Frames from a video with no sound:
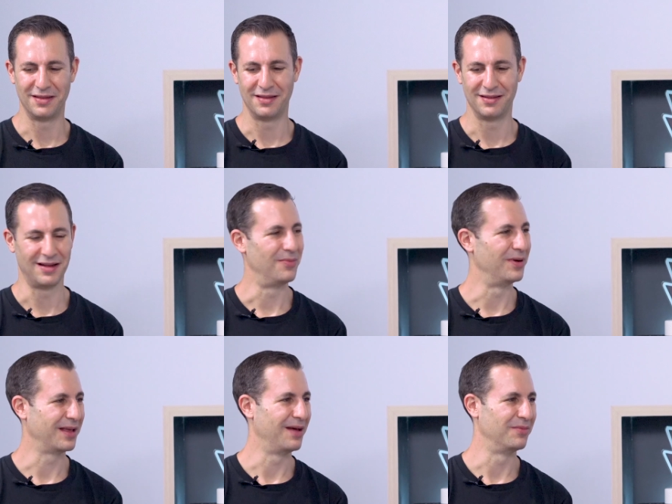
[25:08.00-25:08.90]
design when
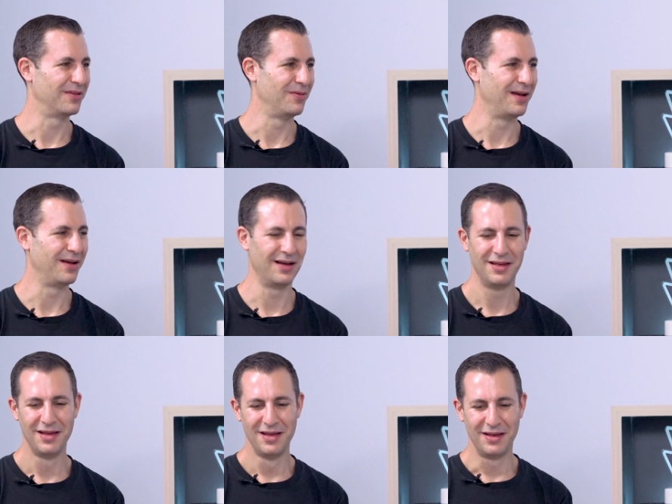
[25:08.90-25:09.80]
it comes to AI.
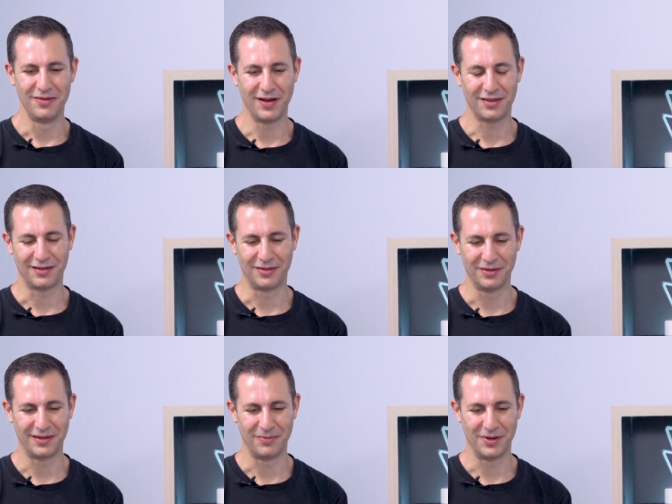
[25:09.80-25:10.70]
In fact, I saw
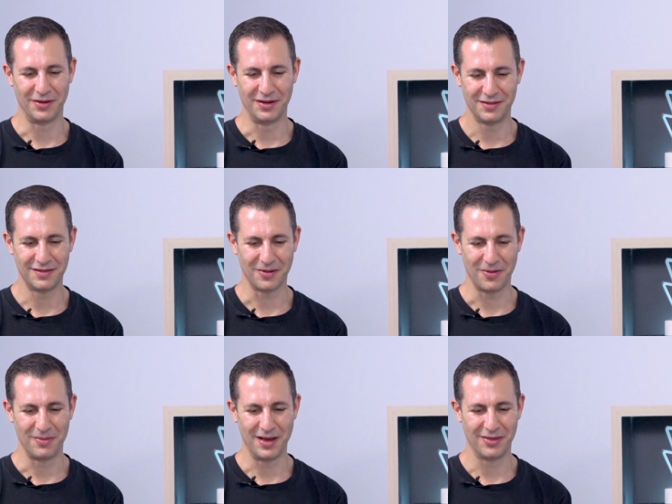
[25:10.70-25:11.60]
something on
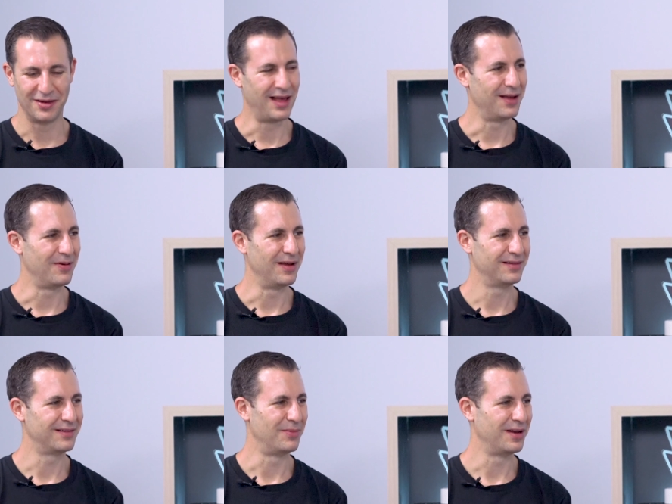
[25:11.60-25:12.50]
Instagram the other day where
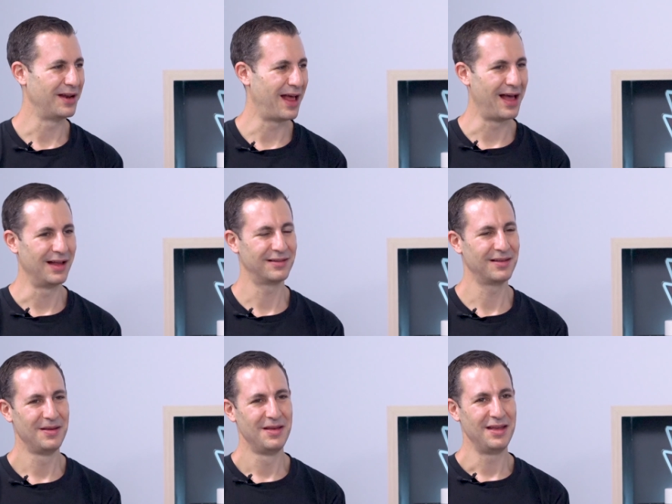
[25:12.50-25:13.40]
someone had asked
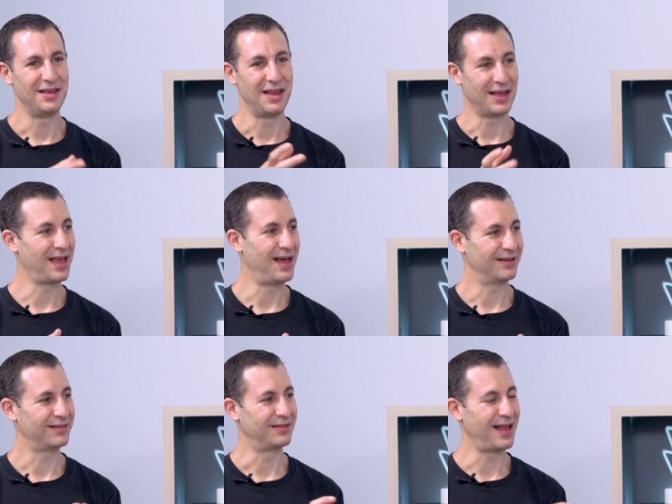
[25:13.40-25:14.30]
in their car.
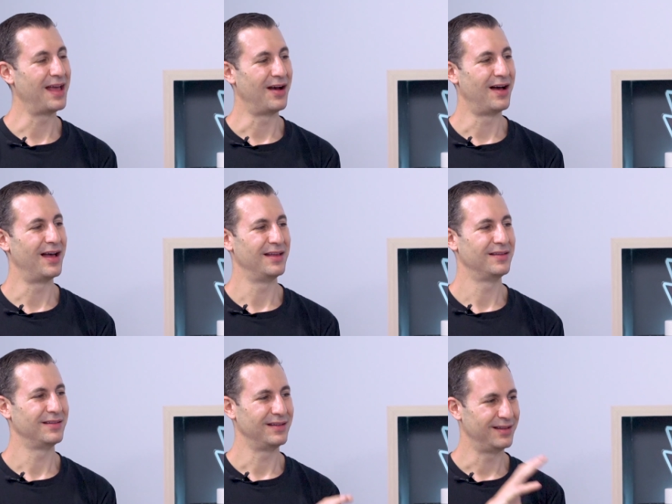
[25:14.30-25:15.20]
So it's AI.
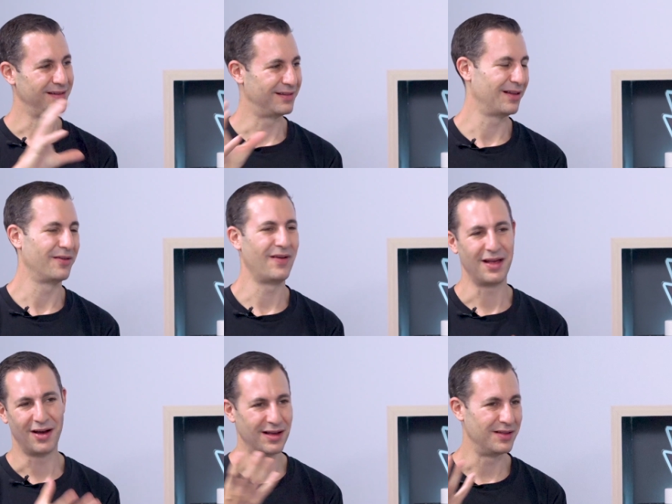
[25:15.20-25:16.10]
There's a lot of
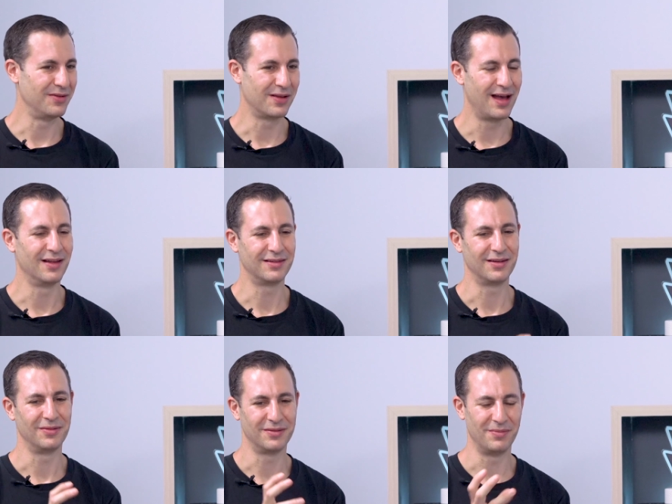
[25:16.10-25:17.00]
AI in new cars. So
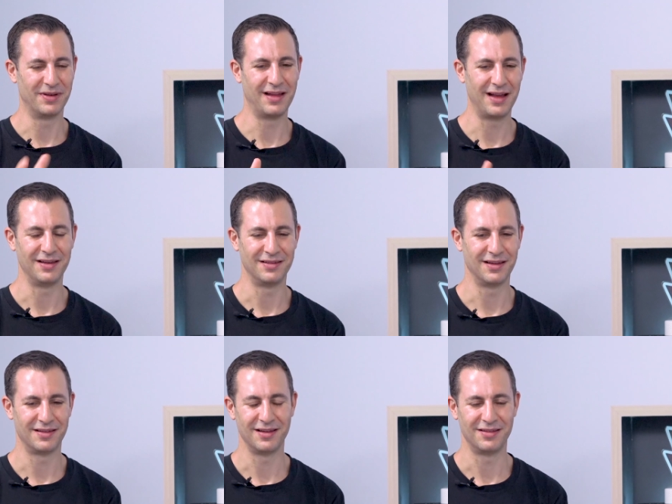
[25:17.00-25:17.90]
it was a Mercedes
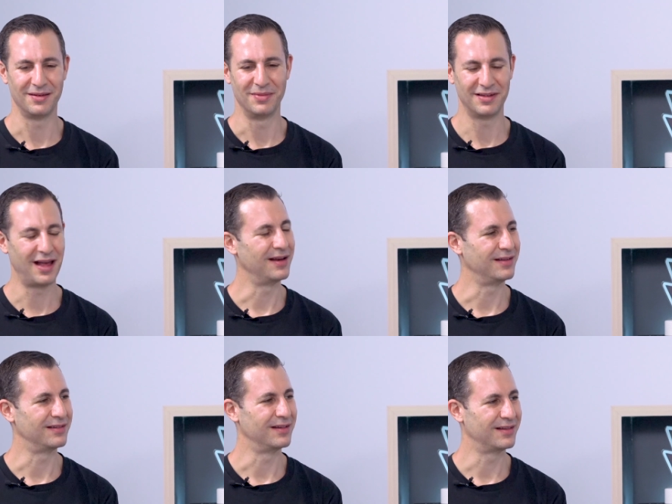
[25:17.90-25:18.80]
that said to the
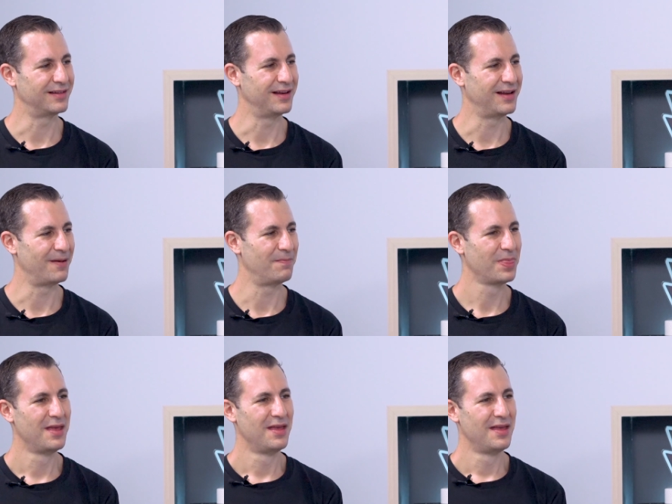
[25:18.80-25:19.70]
Mercedes, and it said, um,
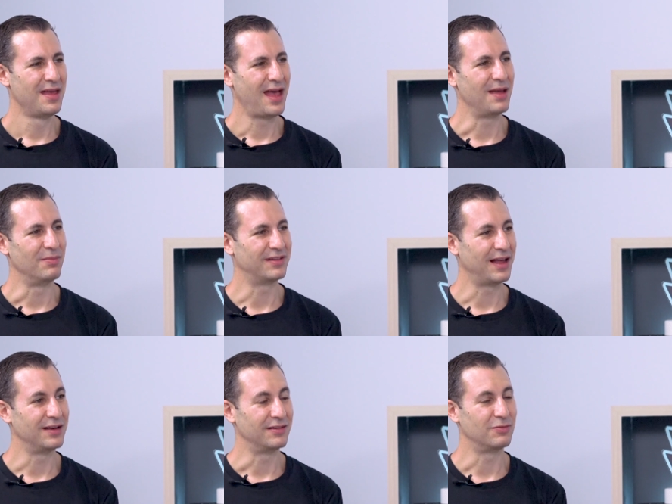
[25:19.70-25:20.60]
"Hey
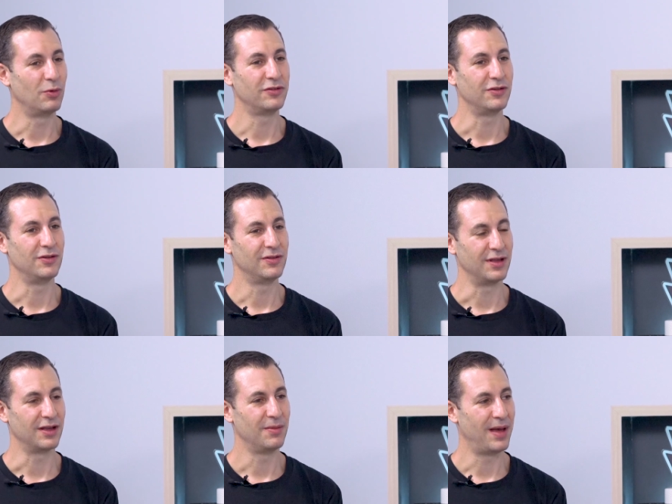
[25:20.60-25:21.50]
Mercedes, what do you
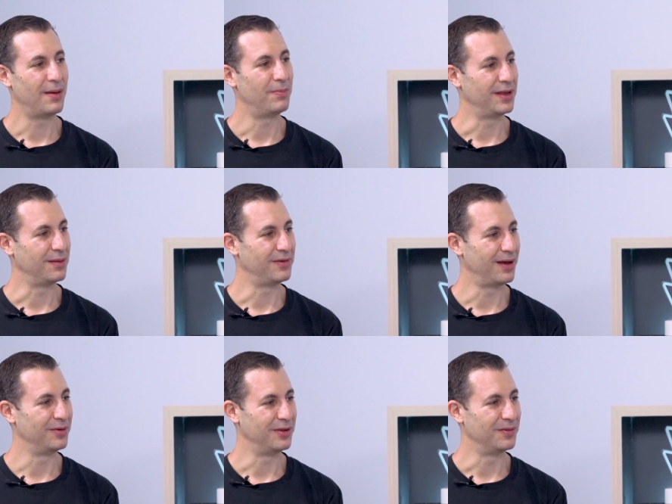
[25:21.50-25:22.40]
think about
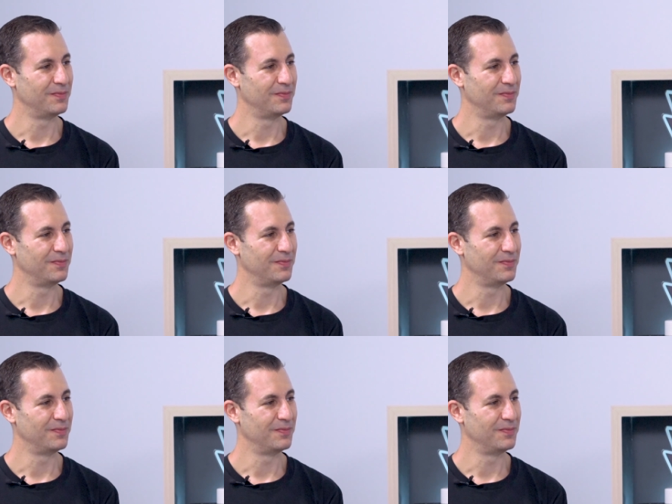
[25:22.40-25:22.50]
BMW?"